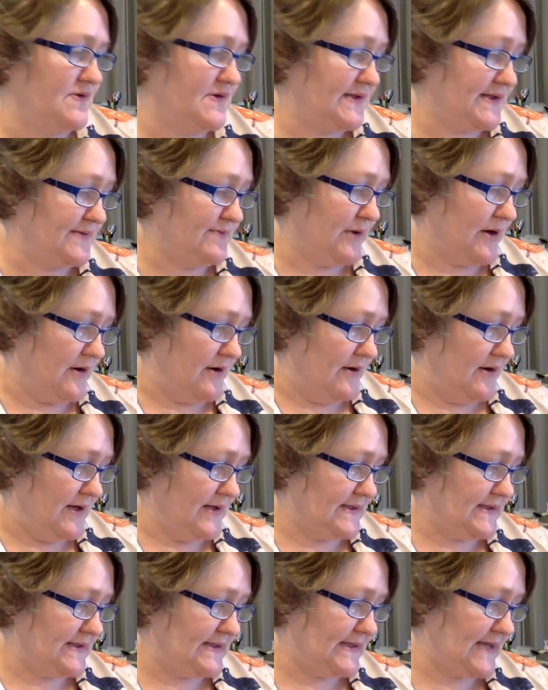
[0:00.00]
smart. A
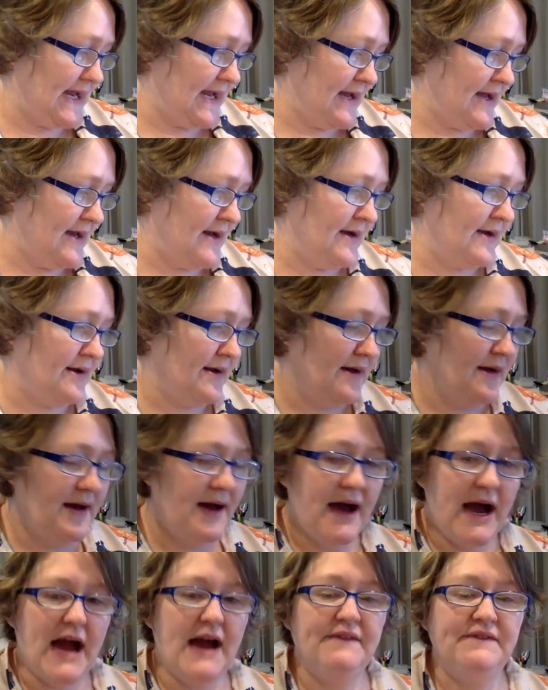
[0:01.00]
sand.
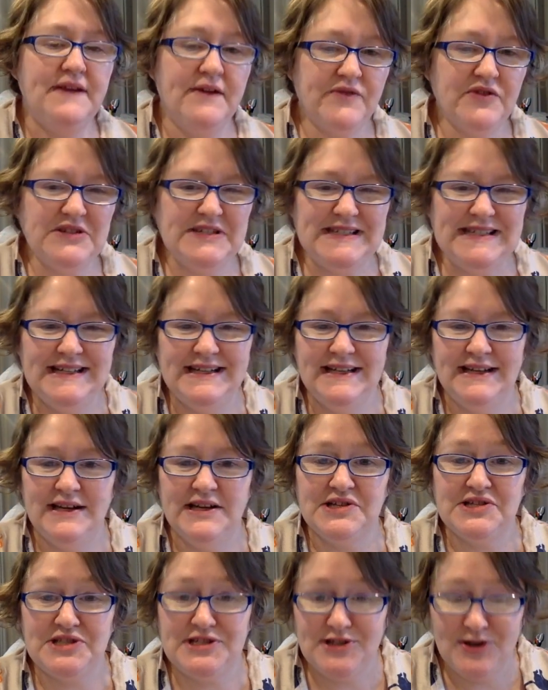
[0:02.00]
I've never seen
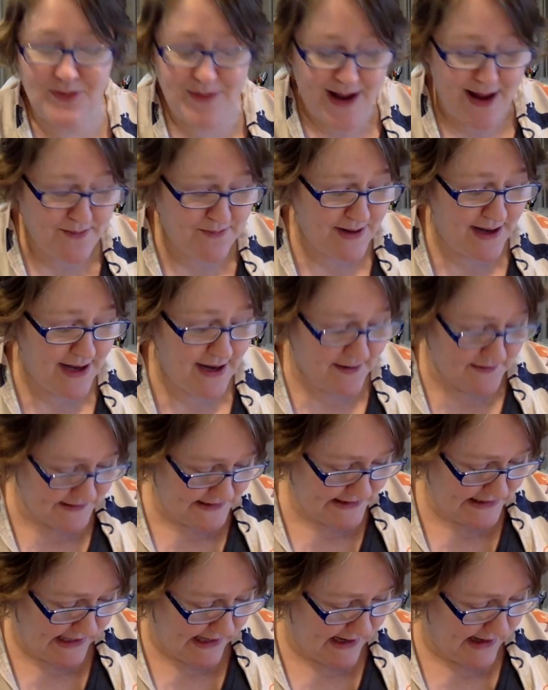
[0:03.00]
a snowman made out of
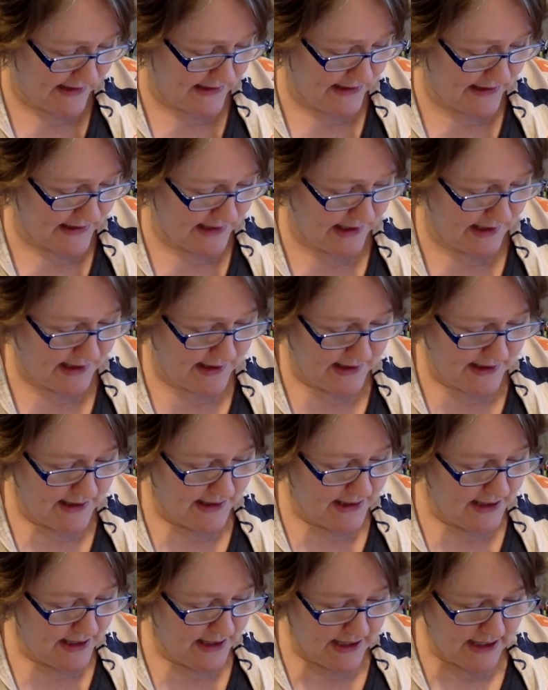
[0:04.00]
sand, and I.
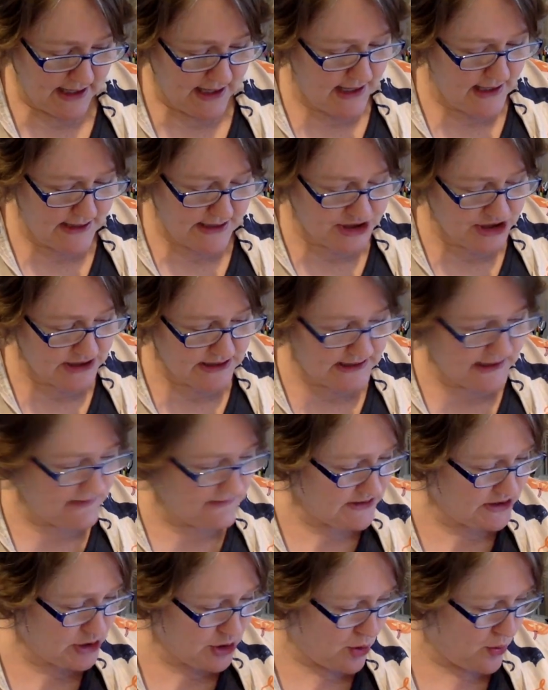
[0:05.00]
It just
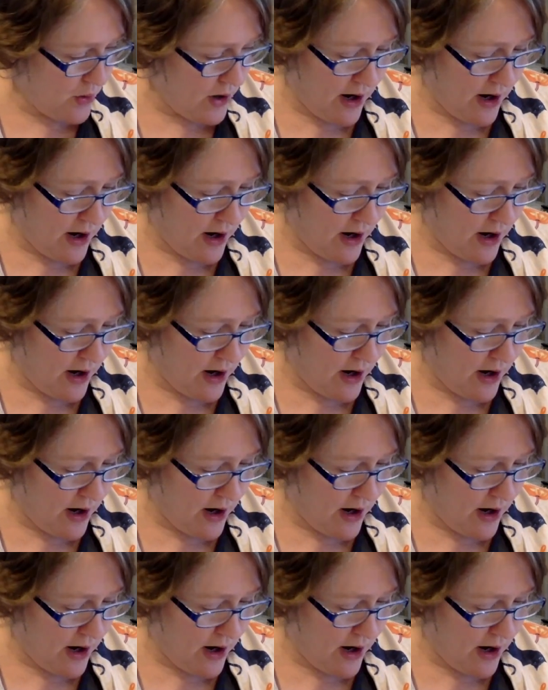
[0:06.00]
seems so